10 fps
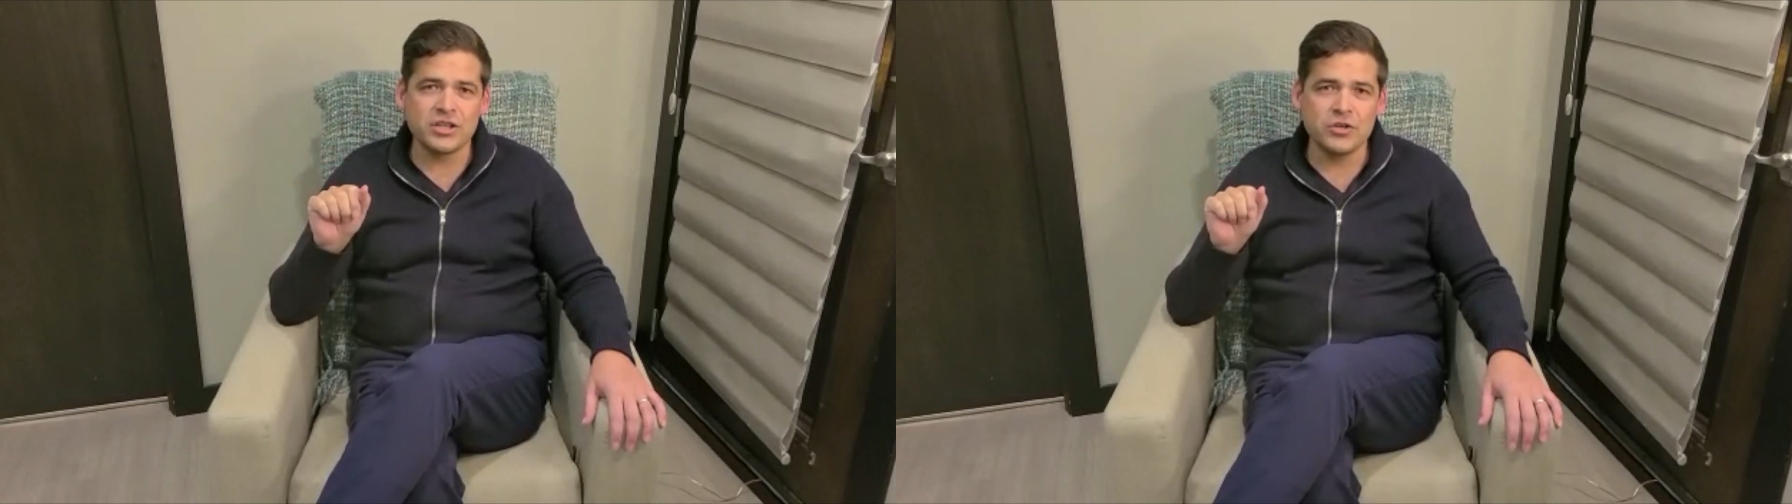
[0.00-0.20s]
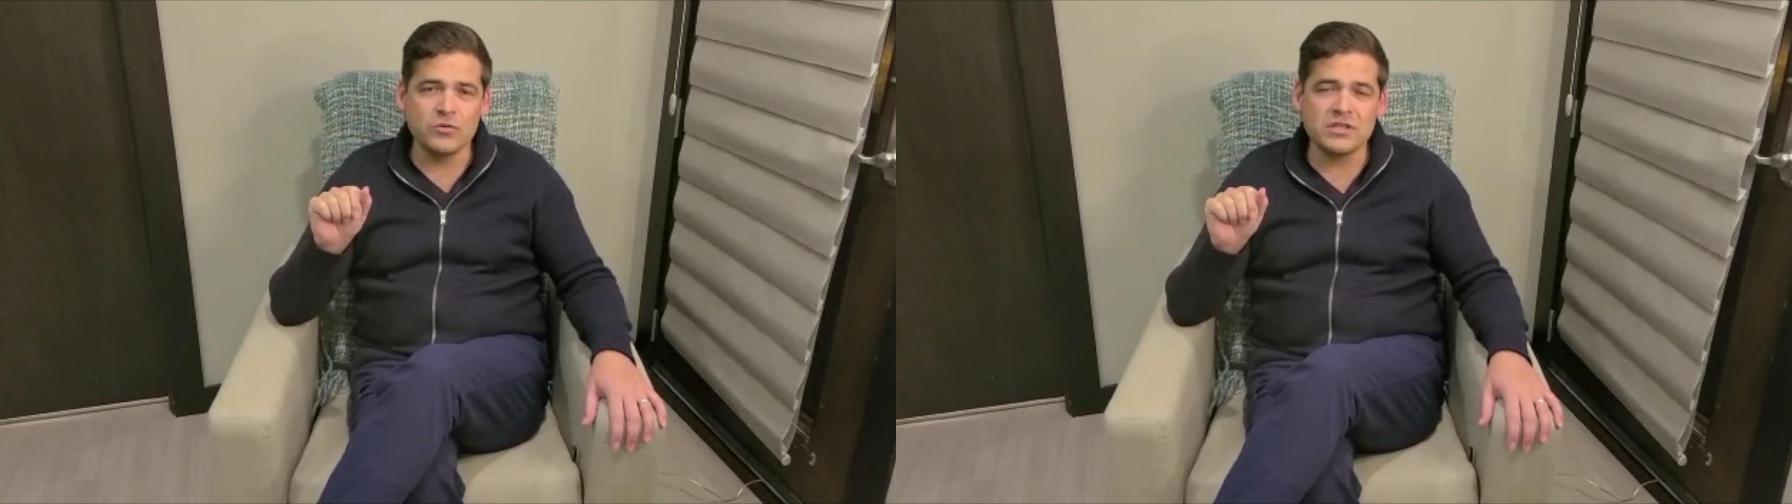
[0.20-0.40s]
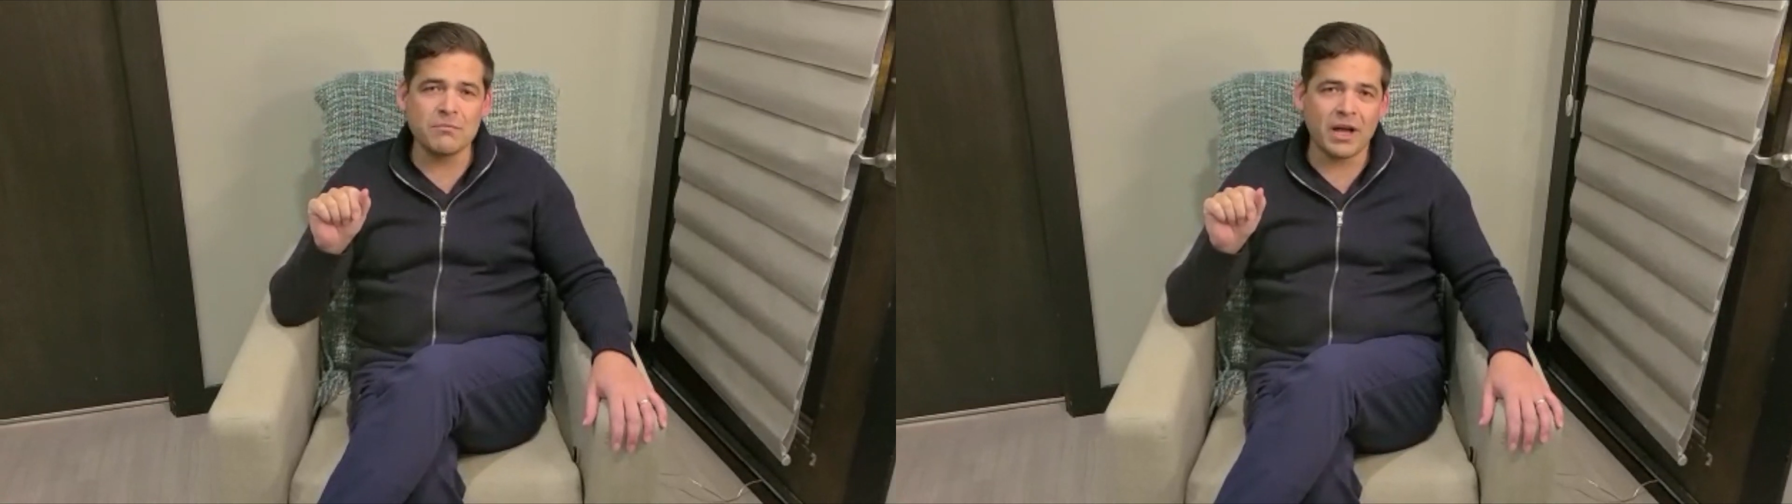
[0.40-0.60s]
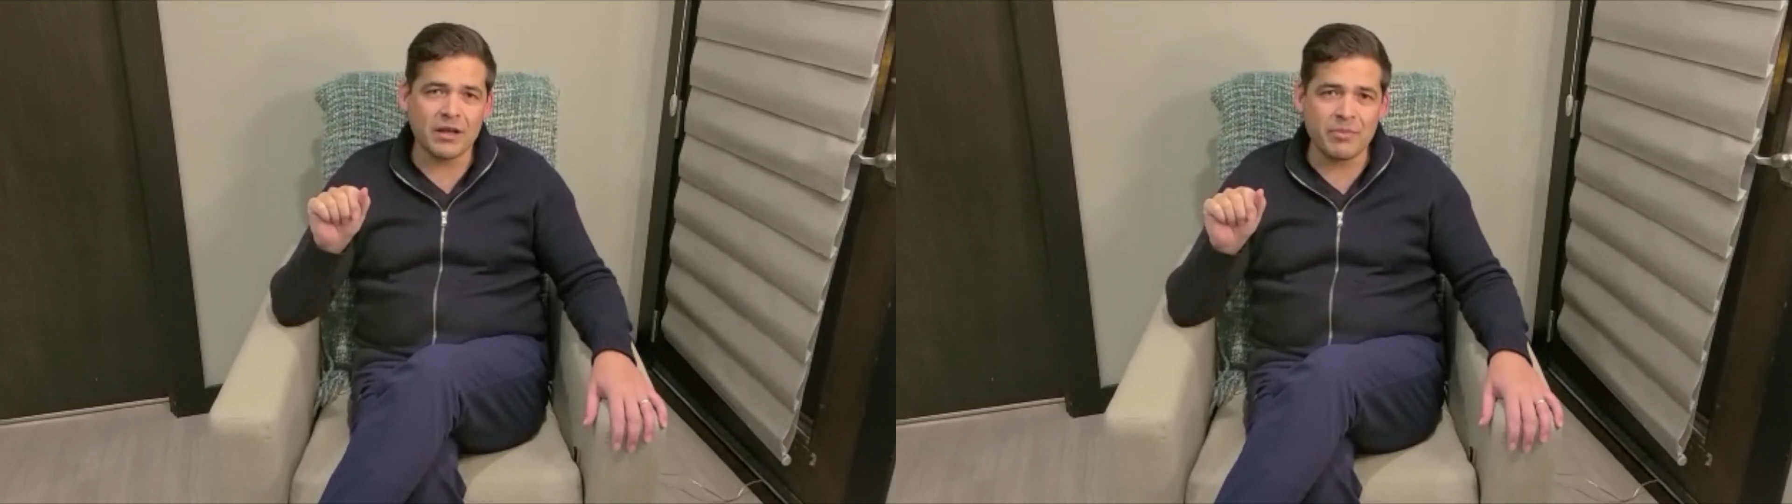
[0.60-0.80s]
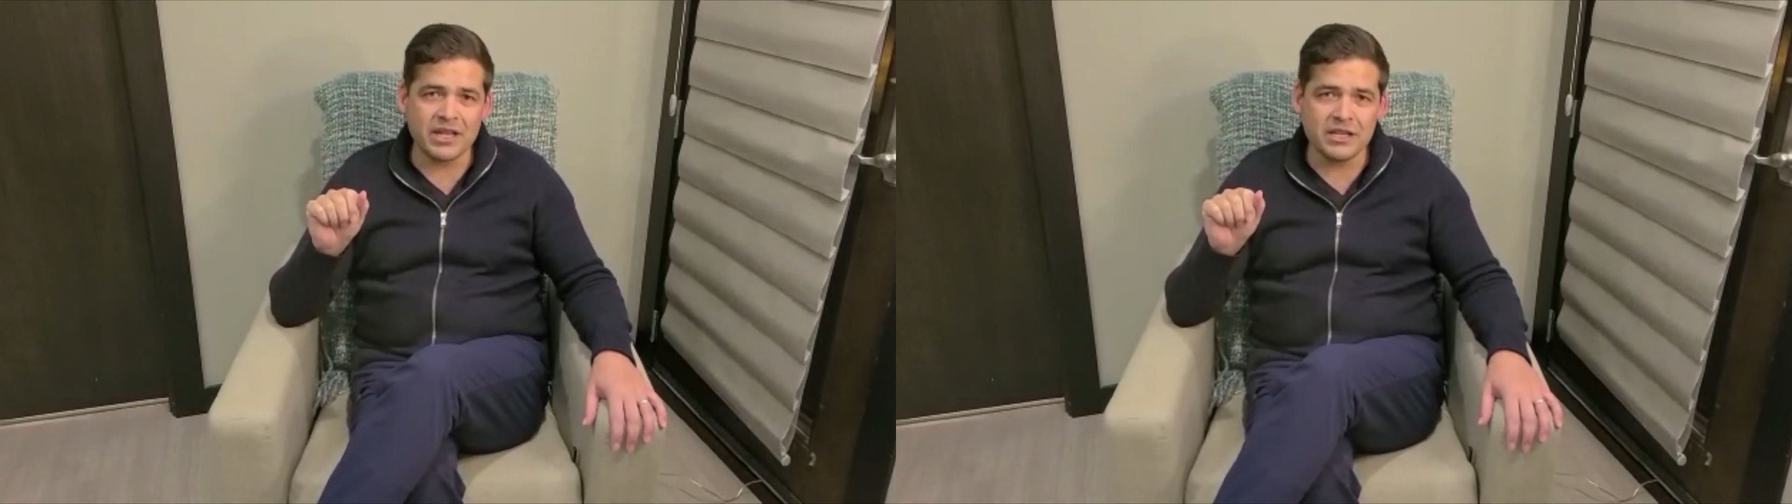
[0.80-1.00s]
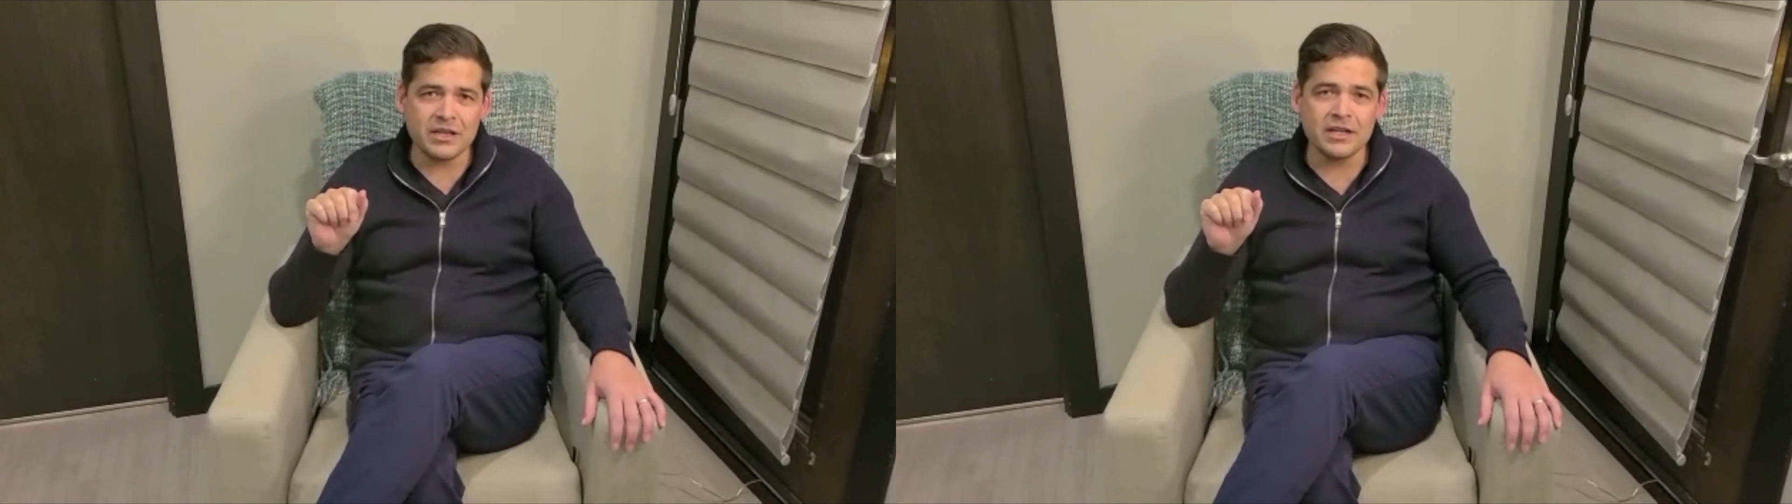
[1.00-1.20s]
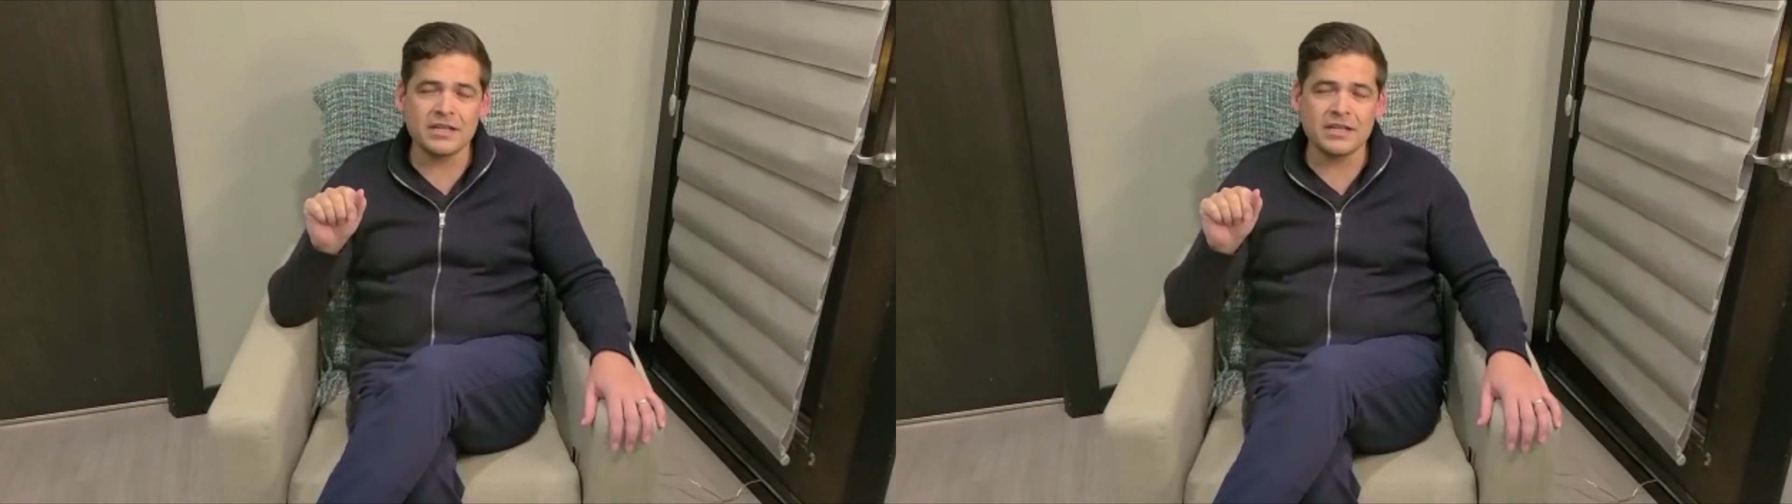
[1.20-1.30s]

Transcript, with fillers: use, in my opinion,